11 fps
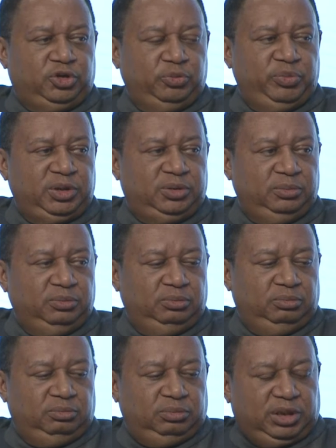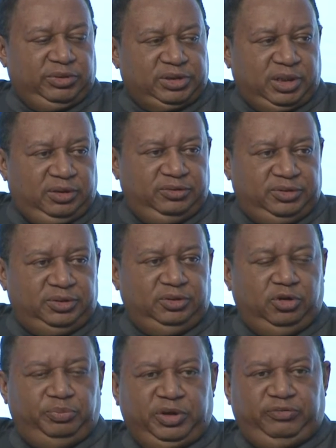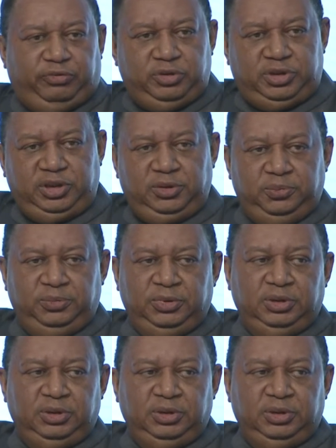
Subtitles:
to meet ourselves, the OPEC 14,